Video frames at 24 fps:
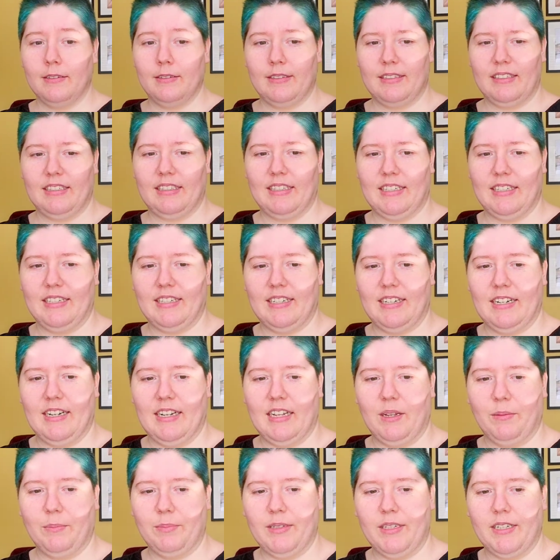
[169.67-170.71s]
Yeah, it didn't
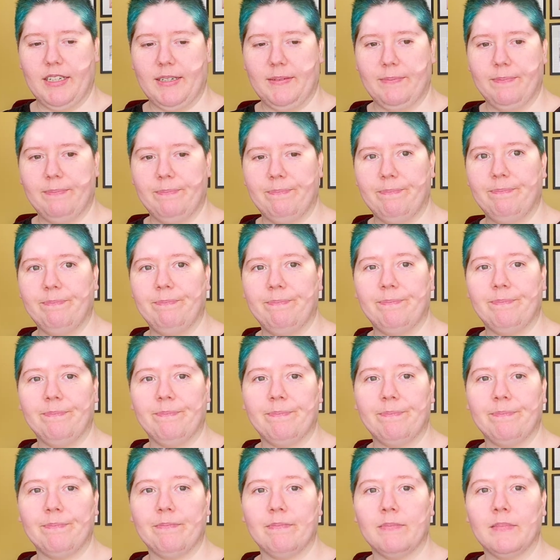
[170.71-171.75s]
help, did it?
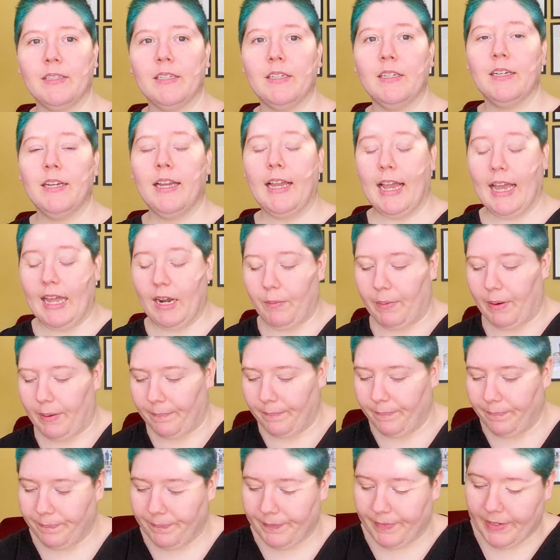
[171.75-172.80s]
Anyway,
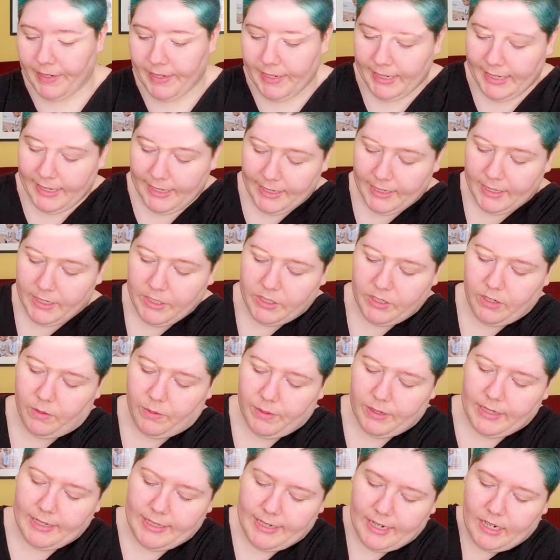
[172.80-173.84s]
so we're
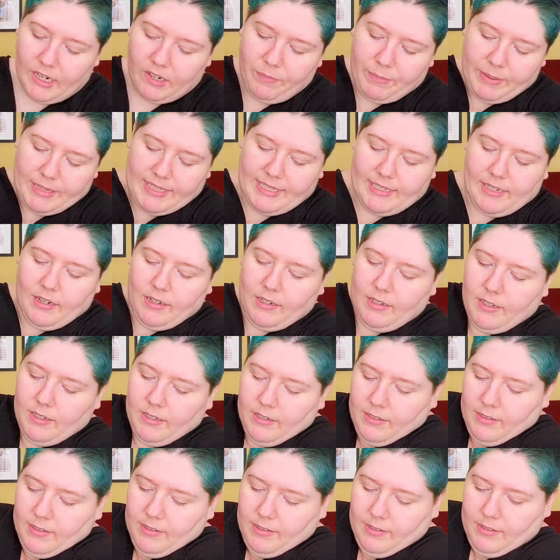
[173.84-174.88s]
gonna take off my sock.
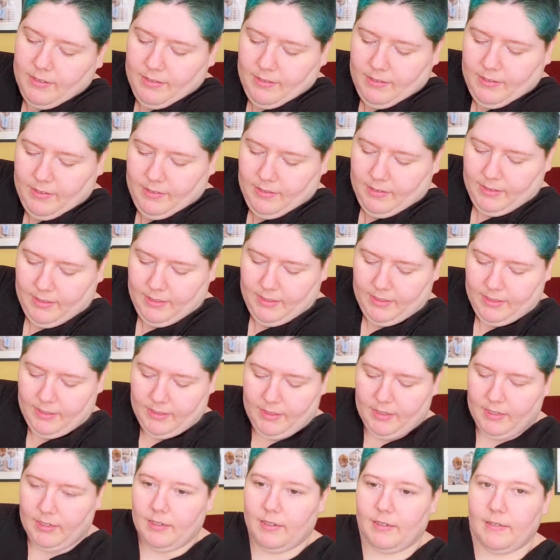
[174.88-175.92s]

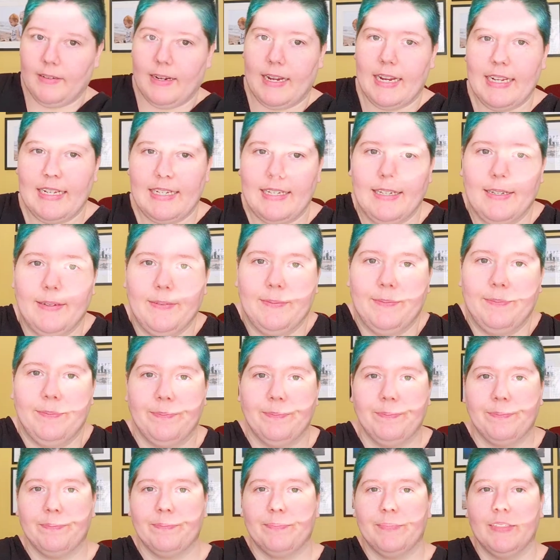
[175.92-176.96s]
All right.
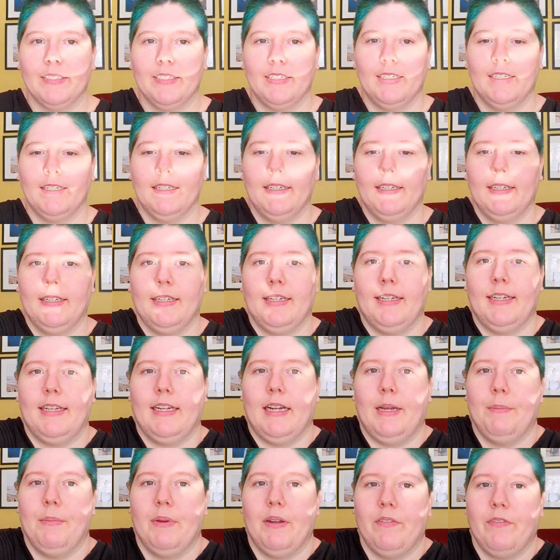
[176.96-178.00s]
And
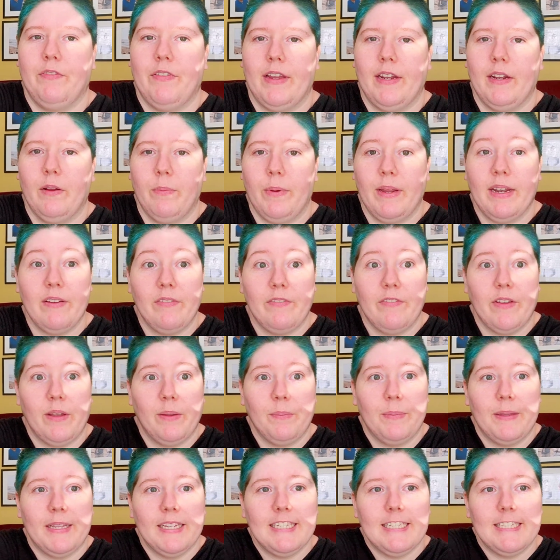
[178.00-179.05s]
I'm gonna find a way to
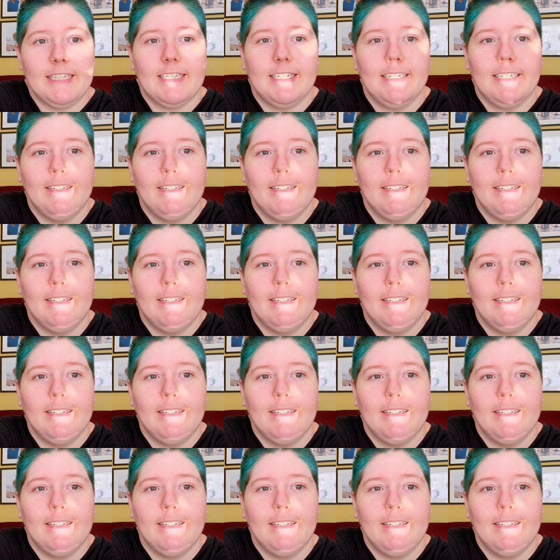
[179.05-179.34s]
film this.